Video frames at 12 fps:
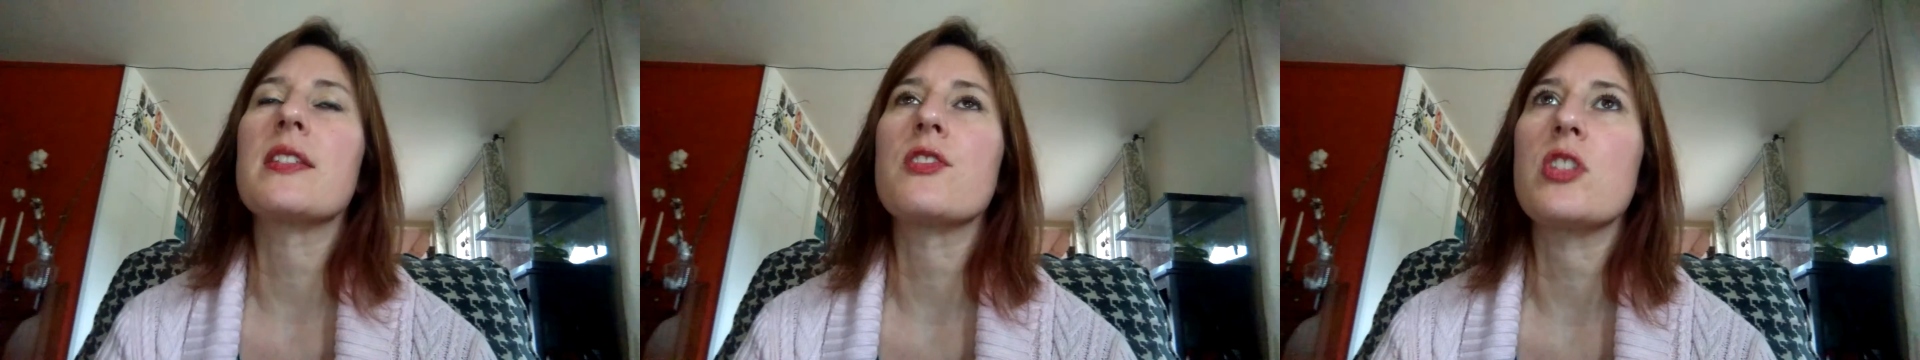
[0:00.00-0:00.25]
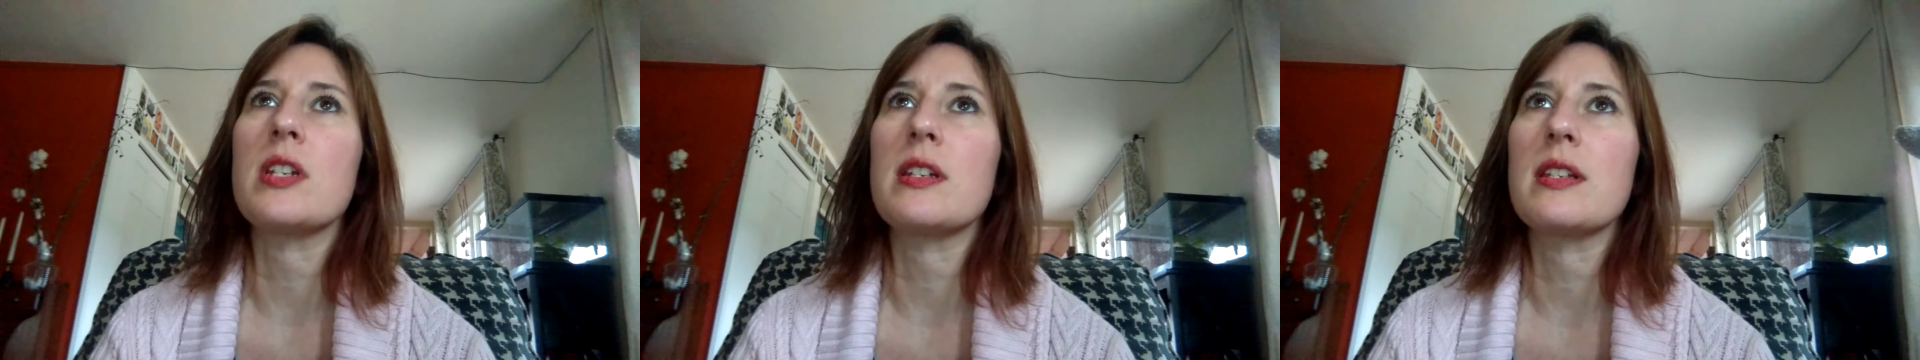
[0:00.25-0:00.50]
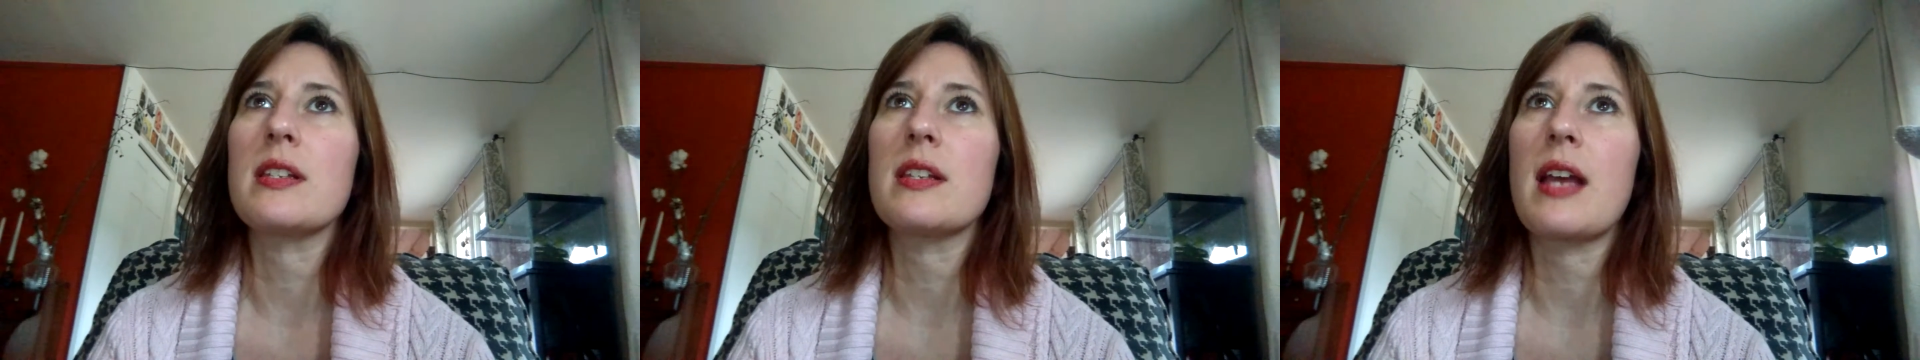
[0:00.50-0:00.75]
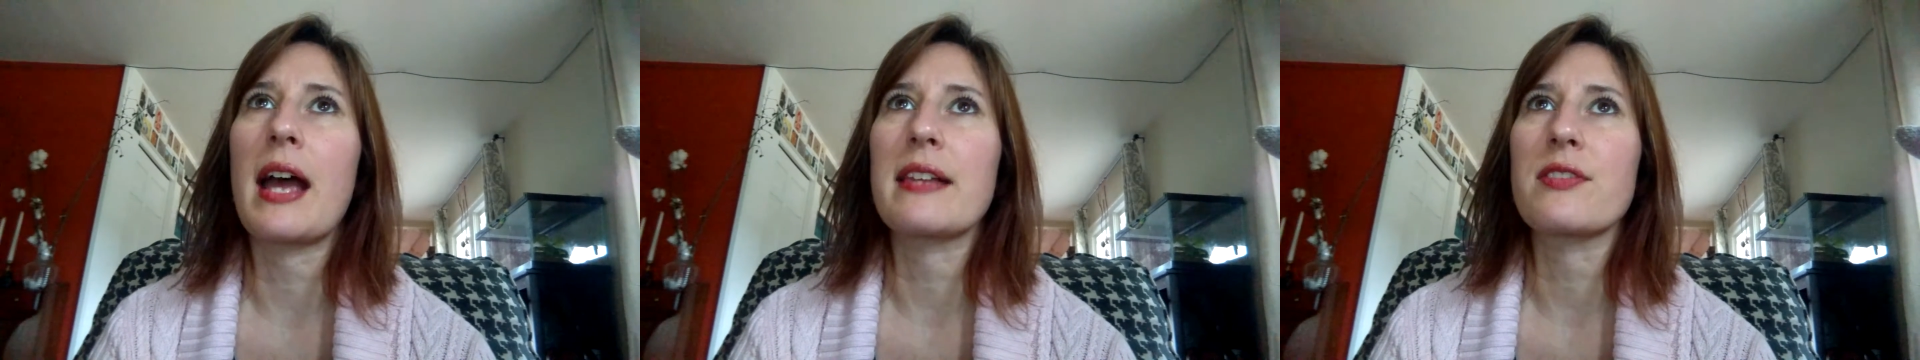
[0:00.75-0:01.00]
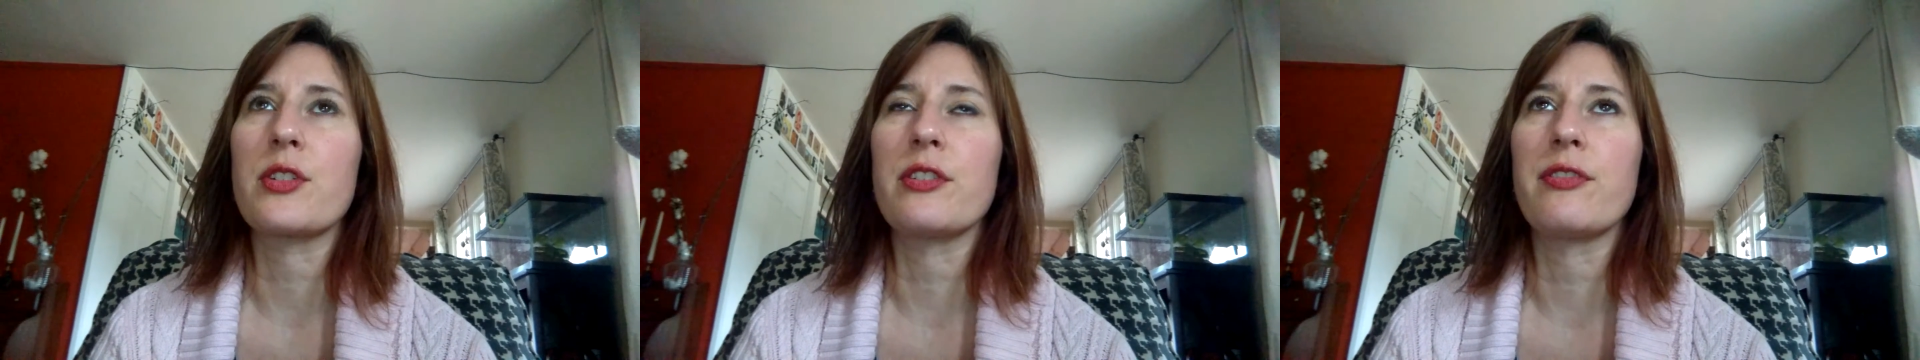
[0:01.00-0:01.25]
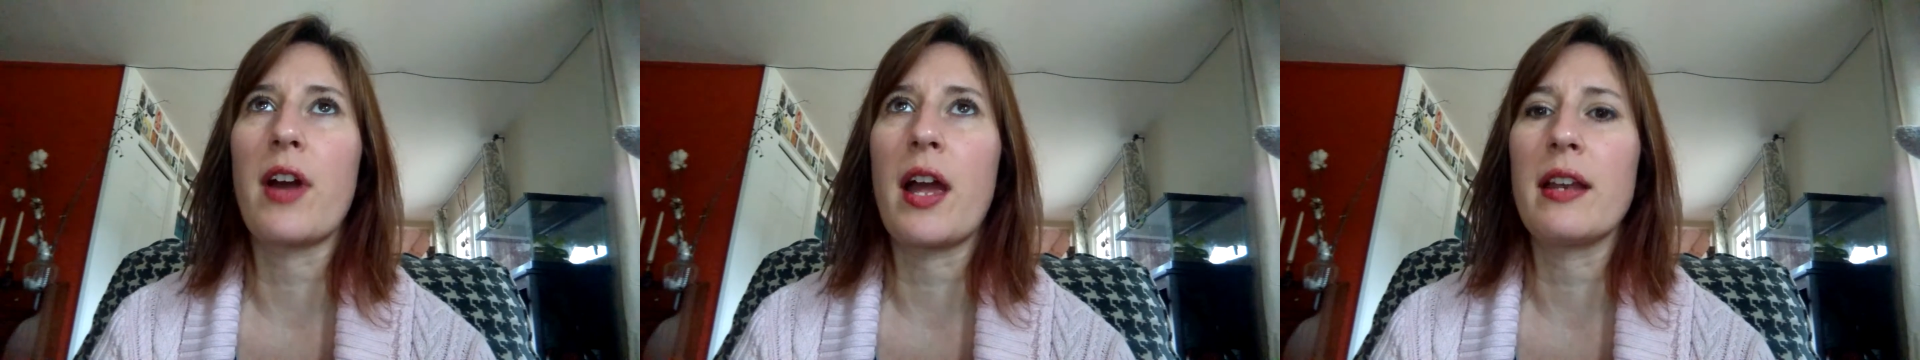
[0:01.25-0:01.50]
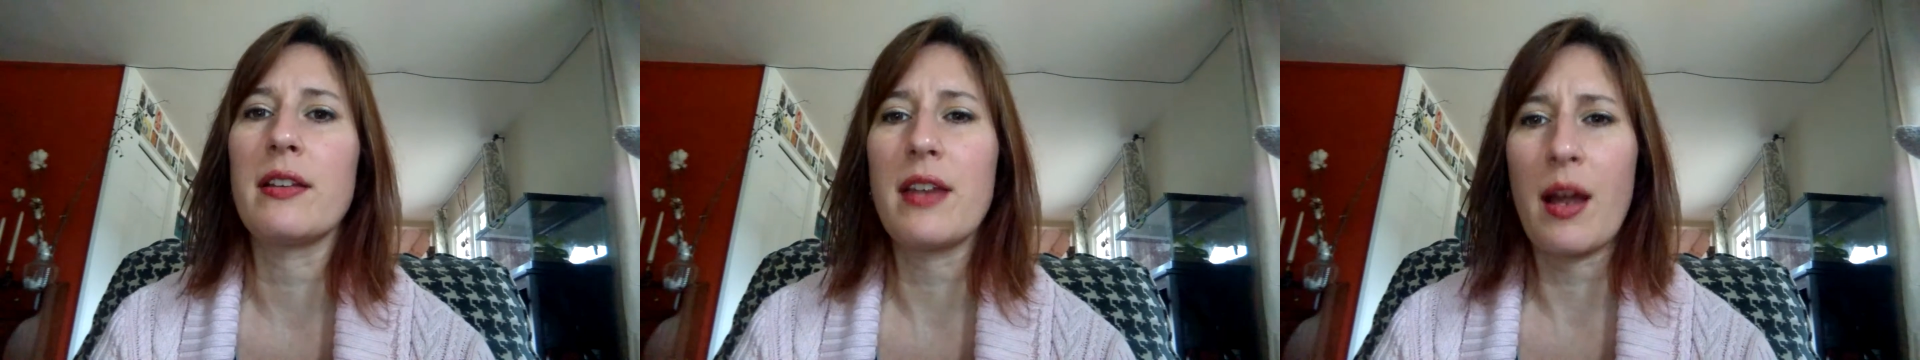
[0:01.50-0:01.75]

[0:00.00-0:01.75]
And she asked her friend,